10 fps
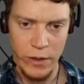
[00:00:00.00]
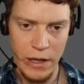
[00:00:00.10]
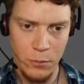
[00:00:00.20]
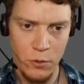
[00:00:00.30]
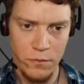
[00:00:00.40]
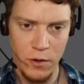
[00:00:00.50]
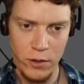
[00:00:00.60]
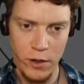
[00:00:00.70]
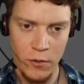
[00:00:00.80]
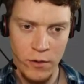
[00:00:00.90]
we'll add a
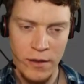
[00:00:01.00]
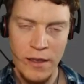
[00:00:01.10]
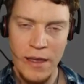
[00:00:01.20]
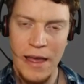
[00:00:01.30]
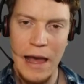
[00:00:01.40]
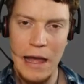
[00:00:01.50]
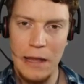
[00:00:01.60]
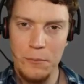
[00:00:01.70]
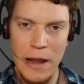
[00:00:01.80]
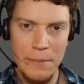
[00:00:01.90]
portfolio,
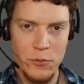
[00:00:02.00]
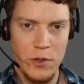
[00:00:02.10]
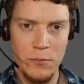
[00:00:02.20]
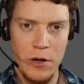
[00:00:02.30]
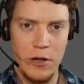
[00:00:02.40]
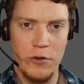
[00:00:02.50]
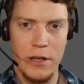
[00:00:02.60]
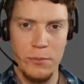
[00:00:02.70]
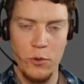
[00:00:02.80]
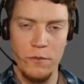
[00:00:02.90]
and perhaps we could
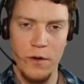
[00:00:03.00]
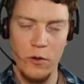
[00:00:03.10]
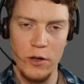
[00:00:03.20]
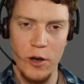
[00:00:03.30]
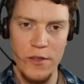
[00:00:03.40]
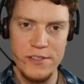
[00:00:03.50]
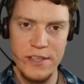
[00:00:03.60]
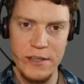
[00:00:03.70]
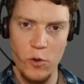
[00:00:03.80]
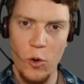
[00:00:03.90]
create a portfolio that
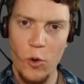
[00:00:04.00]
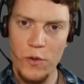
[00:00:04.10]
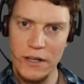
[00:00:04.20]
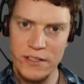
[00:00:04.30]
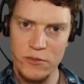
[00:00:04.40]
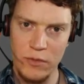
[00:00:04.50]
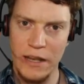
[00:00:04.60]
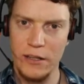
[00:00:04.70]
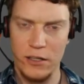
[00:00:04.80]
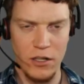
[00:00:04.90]
sees all the lists
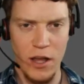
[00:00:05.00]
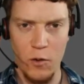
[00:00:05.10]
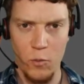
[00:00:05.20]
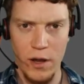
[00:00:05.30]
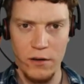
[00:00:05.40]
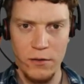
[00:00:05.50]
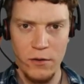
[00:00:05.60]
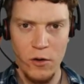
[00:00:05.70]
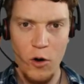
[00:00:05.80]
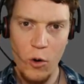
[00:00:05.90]
relating to client 1,
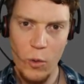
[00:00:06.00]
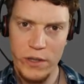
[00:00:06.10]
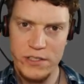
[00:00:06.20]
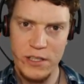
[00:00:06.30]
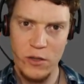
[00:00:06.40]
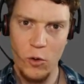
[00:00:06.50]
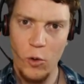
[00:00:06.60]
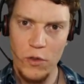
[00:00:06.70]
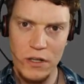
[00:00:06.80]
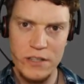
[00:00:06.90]
or we could see
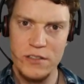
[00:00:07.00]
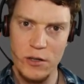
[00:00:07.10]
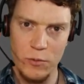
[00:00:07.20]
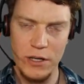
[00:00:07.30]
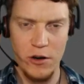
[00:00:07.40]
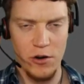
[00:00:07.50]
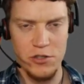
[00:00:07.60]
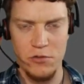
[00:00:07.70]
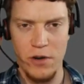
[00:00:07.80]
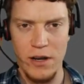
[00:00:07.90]
all the lists that are really
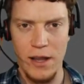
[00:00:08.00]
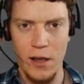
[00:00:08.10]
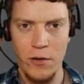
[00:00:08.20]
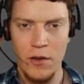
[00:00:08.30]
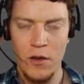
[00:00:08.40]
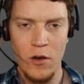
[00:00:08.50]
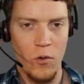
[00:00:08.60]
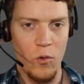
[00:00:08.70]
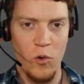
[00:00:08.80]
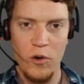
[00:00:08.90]
urgent right now,
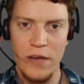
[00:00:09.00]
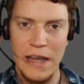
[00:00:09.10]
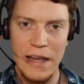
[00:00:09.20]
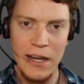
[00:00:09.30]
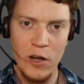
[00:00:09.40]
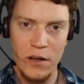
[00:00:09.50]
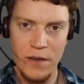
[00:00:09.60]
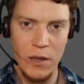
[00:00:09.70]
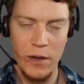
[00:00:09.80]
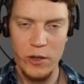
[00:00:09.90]
or any kind of
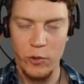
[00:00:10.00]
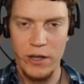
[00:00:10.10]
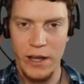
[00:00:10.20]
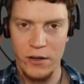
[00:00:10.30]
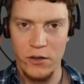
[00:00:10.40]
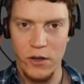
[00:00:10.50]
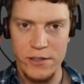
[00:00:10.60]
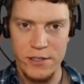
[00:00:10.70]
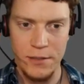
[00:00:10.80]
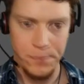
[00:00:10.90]
other way you want to cut and
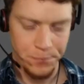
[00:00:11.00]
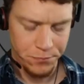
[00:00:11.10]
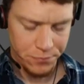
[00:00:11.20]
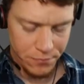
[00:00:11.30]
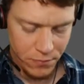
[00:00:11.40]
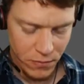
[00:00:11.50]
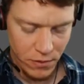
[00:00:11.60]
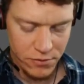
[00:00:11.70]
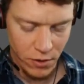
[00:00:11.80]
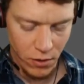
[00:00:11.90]
dice it.
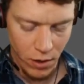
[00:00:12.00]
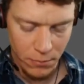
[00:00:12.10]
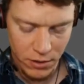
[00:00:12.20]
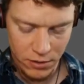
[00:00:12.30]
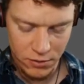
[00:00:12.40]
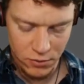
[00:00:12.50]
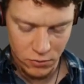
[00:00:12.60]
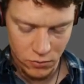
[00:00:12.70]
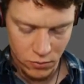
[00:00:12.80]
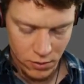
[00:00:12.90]
So I'm going to
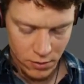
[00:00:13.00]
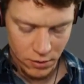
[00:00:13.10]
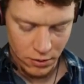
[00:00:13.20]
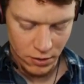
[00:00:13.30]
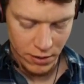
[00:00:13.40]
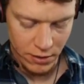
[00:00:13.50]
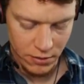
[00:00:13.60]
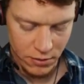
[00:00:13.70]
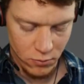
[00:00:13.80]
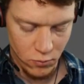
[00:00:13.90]
do
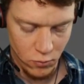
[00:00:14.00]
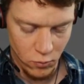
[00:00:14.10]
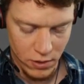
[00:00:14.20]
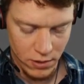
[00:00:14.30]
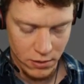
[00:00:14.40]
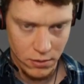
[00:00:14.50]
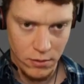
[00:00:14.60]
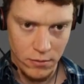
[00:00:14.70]
client 1,